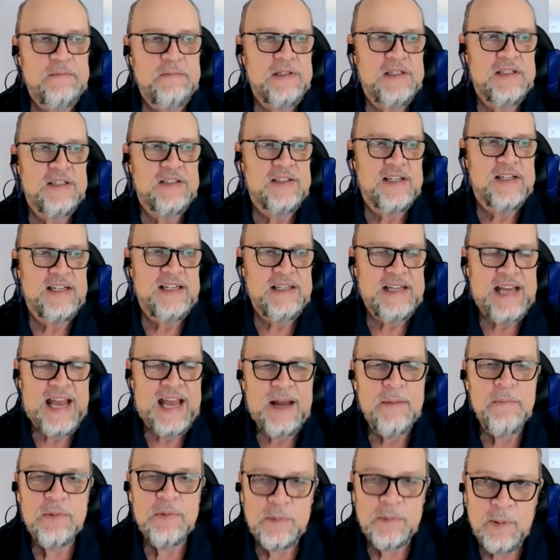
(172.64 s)
Because I
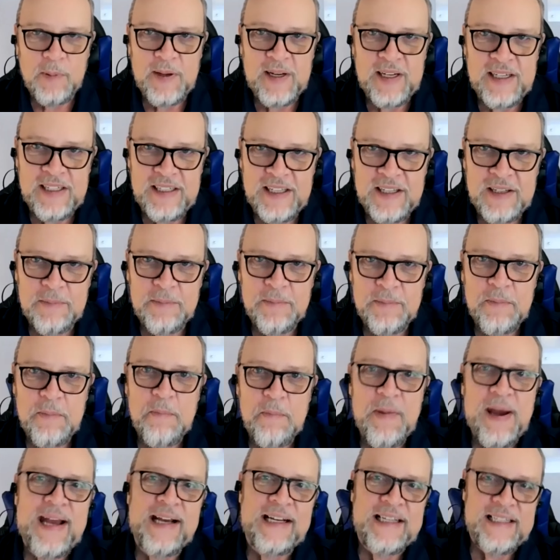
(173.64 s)
implemented them
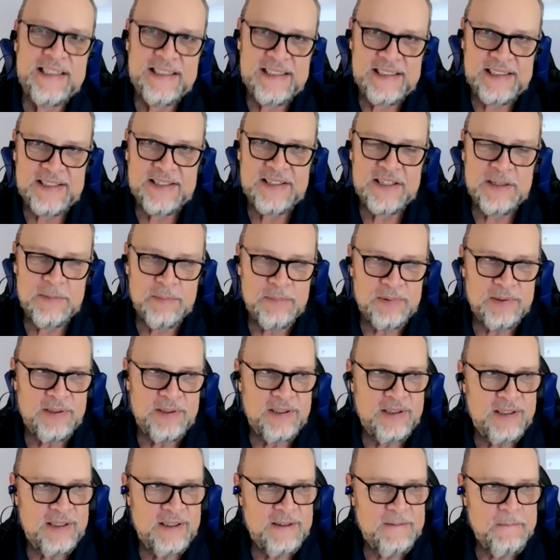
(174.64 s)
back in December.
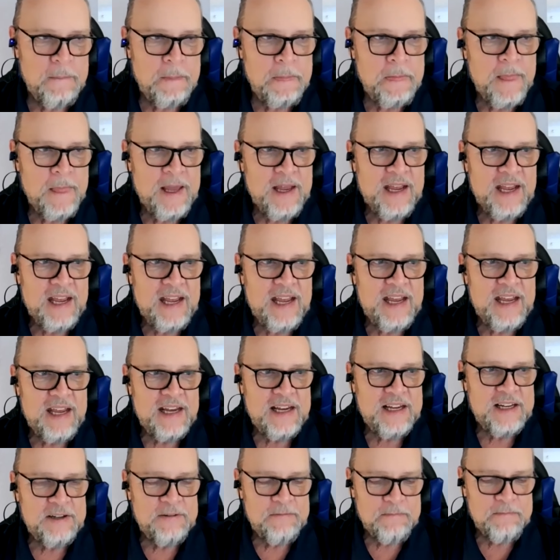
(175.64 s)

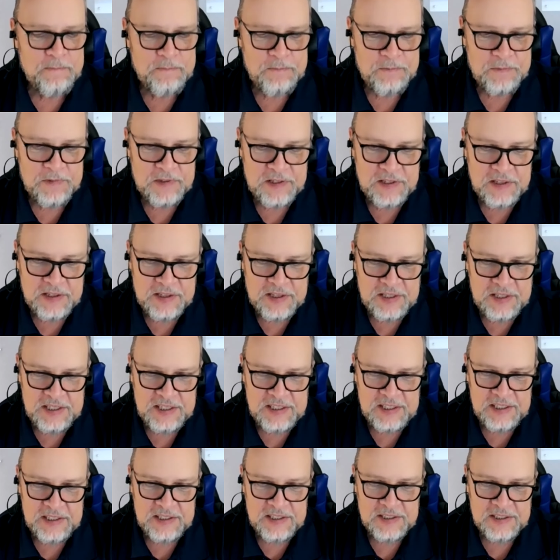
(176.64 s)
And
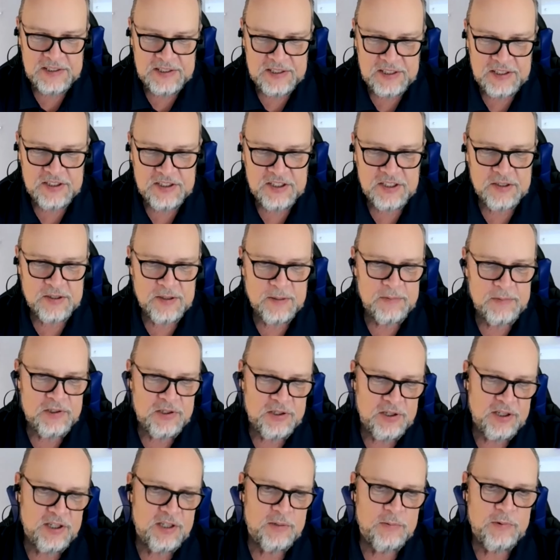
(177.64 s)
the systems I'm
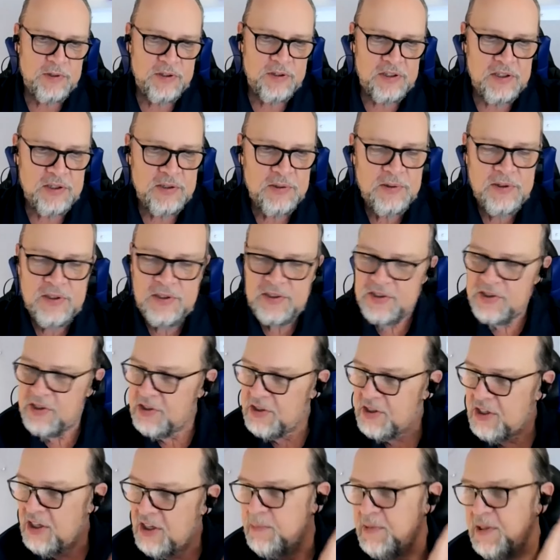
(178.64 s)
sharing with you, this is
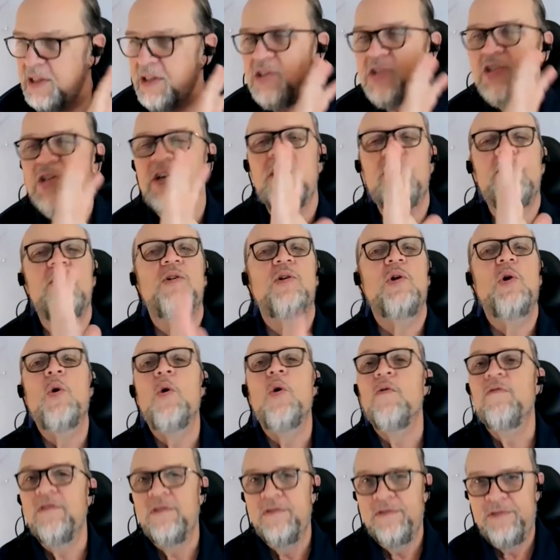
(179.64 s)
just going to be a general
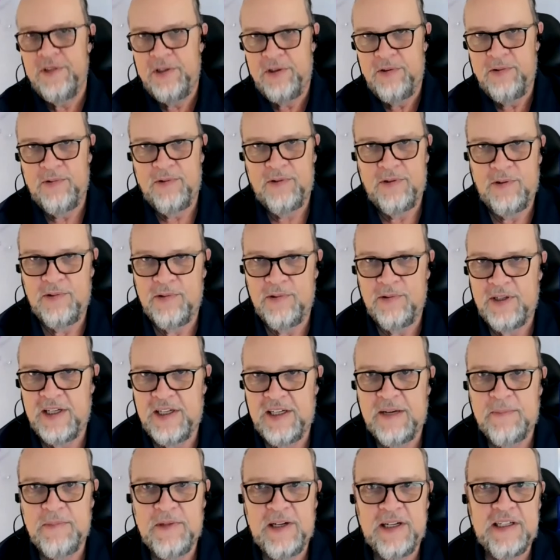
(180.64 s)
overview. Okay.
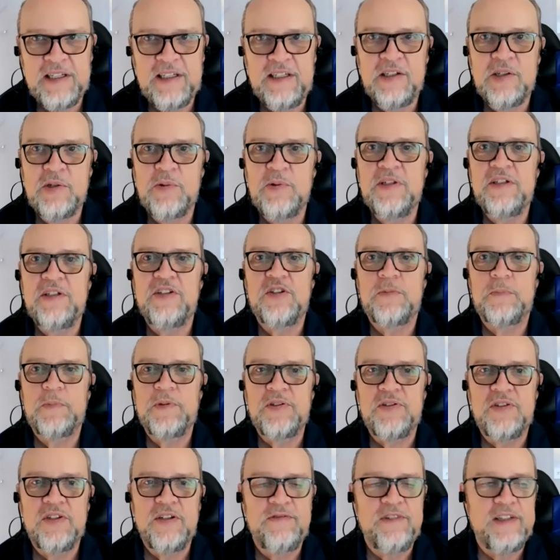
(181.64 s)
I'm not going to go into
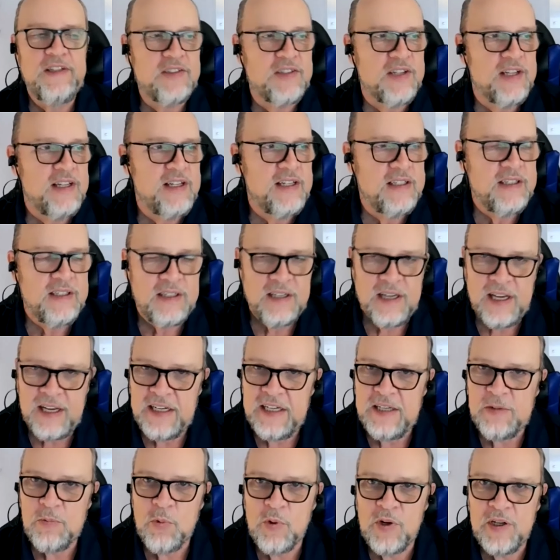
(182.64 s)
specifics on
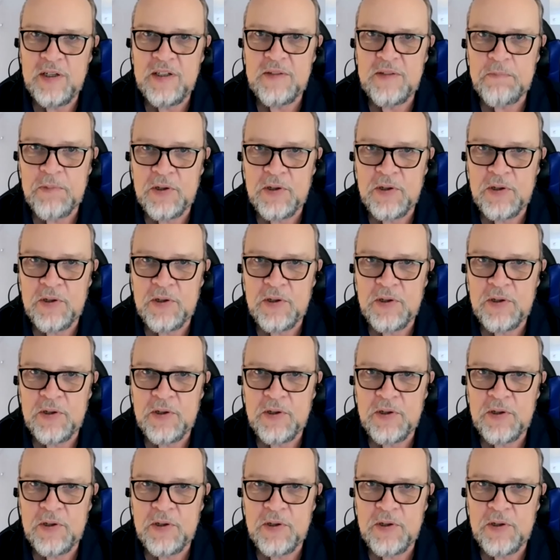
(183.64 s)
any one